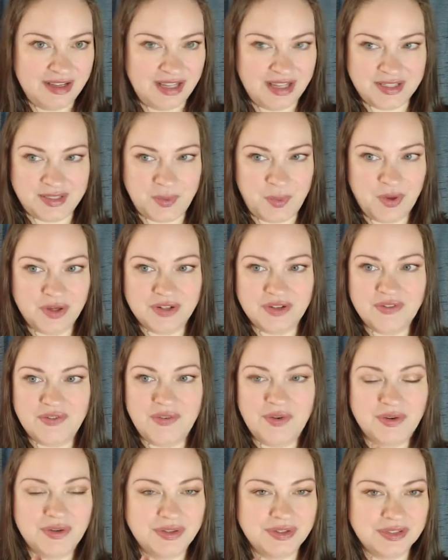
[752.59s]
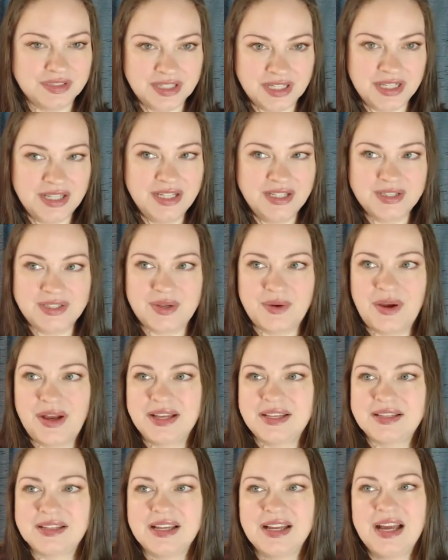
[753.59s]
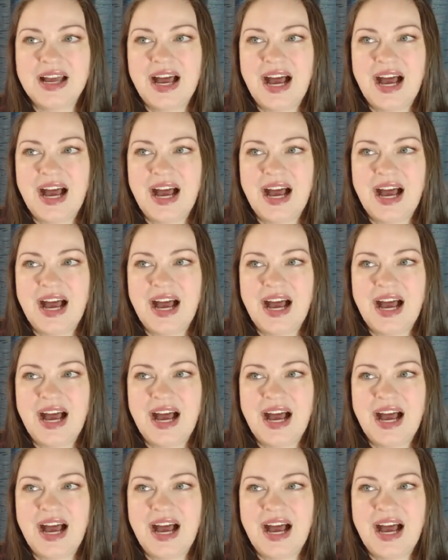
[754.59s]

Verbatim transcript: It's wonderful. So I,